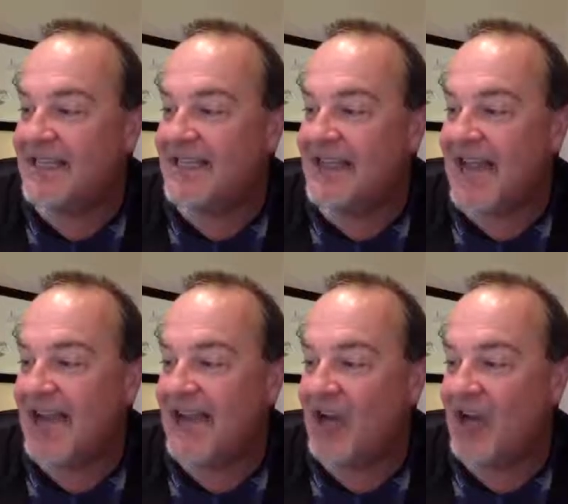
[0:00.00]
see the
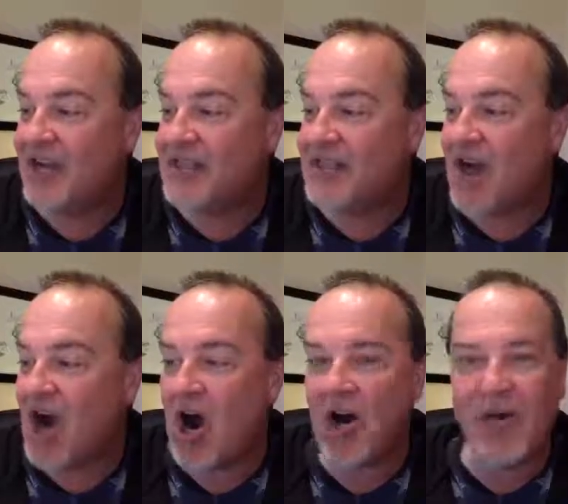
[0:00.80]
sign announcing
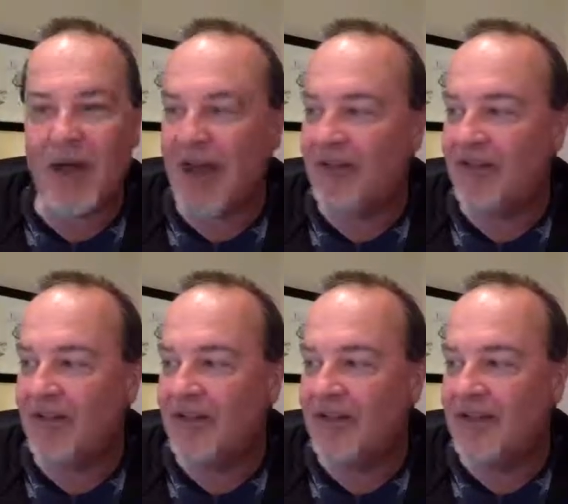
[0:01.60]
our
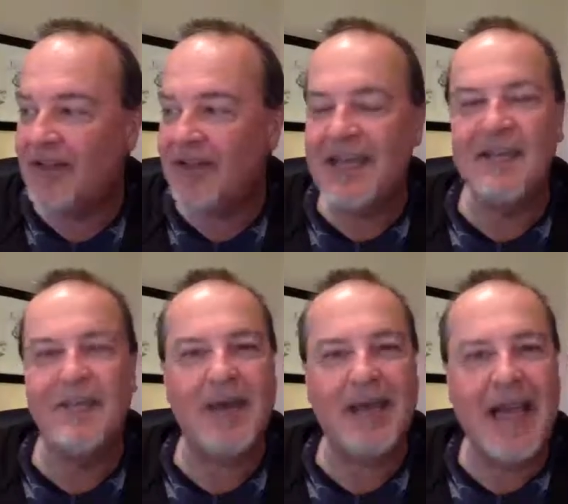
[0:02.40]
arrival in
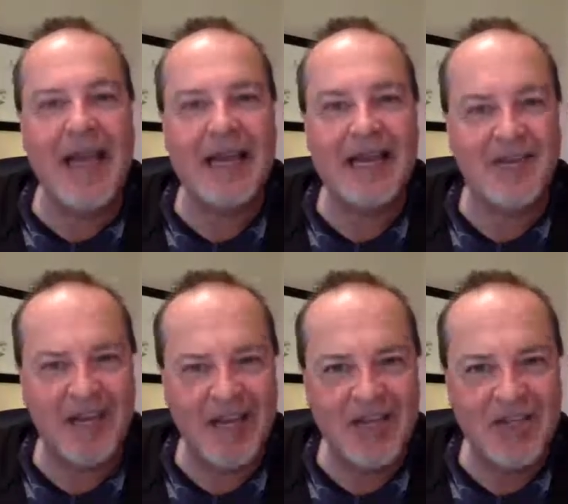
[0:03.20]
the beguiling
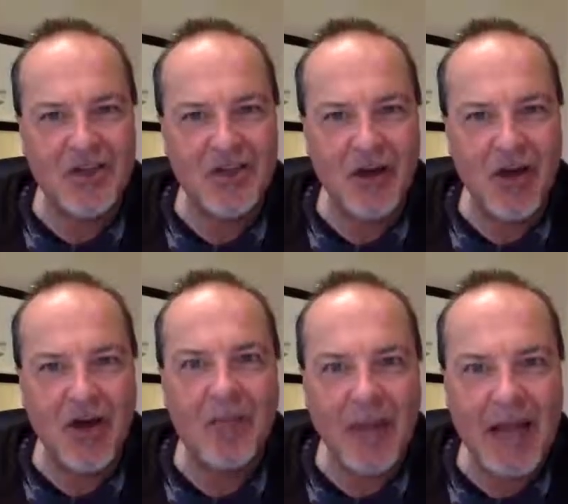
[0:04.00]
village
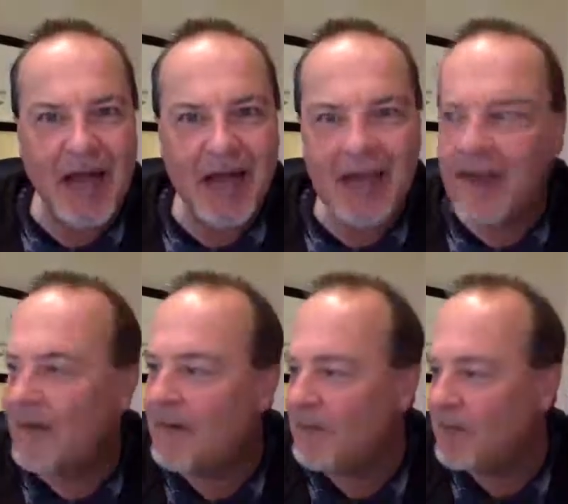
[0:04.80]
of Balachi.
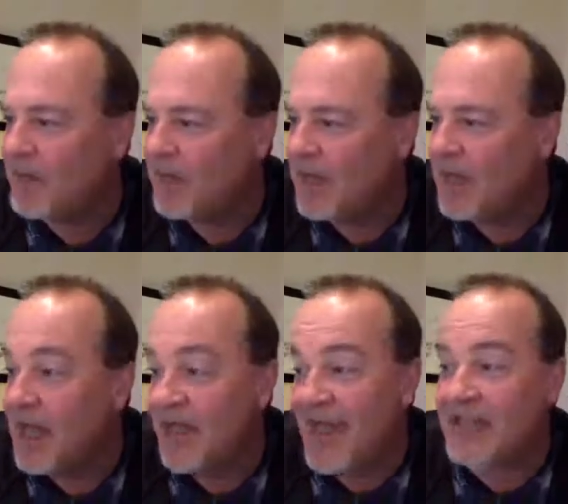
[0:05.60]

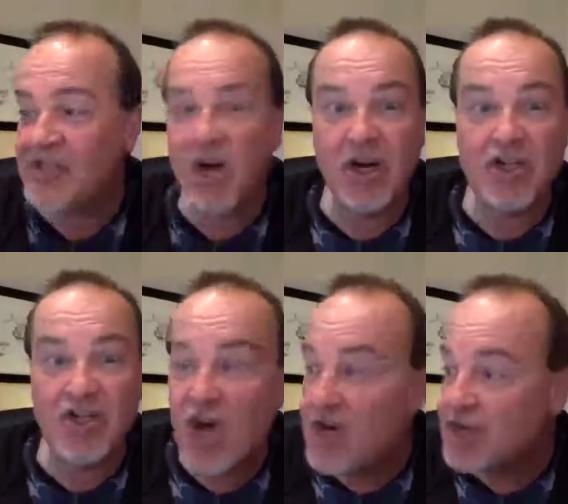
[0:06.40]
That's our
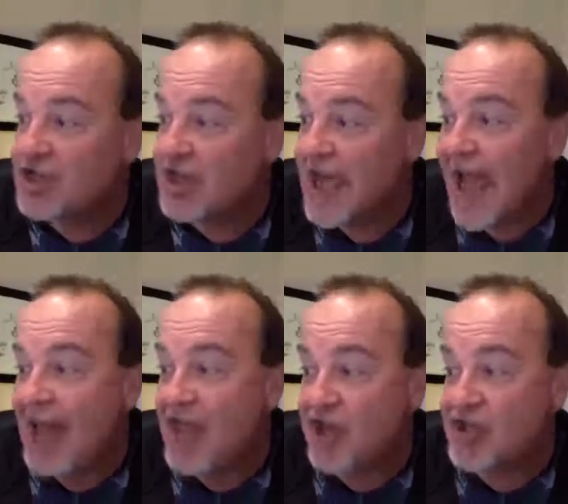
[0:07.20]
church,
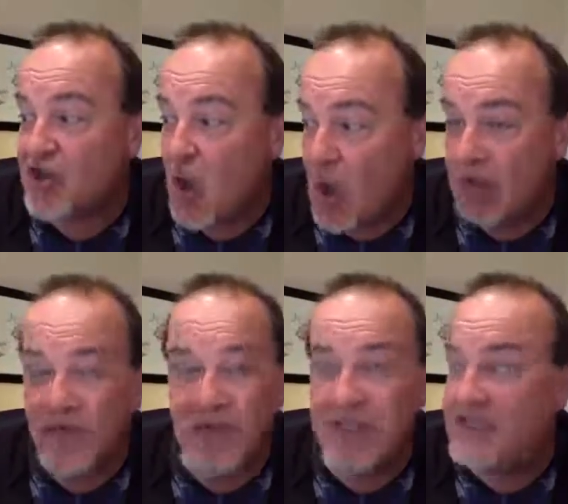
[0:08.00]
and there's the hall
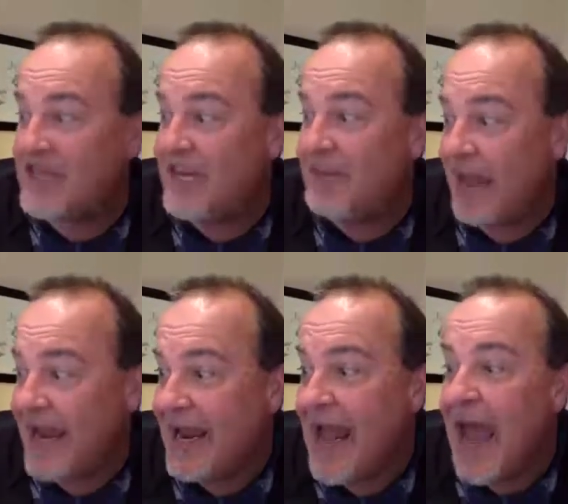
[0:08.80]
for the
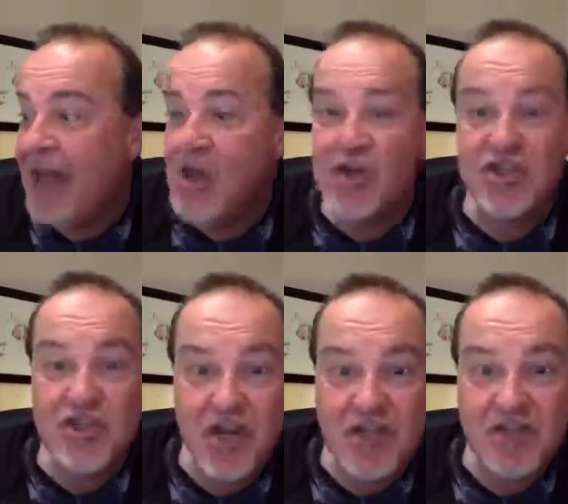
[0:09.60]
GB, and there's the
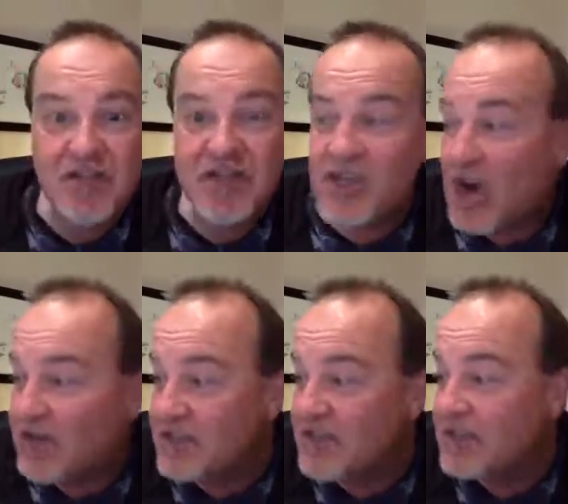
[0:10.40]
church for the
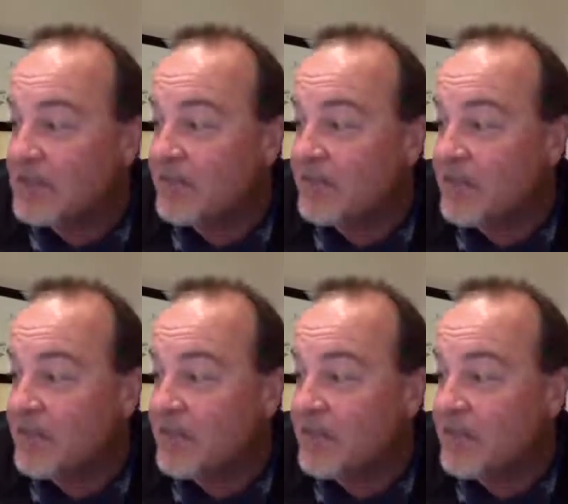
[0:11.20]
services.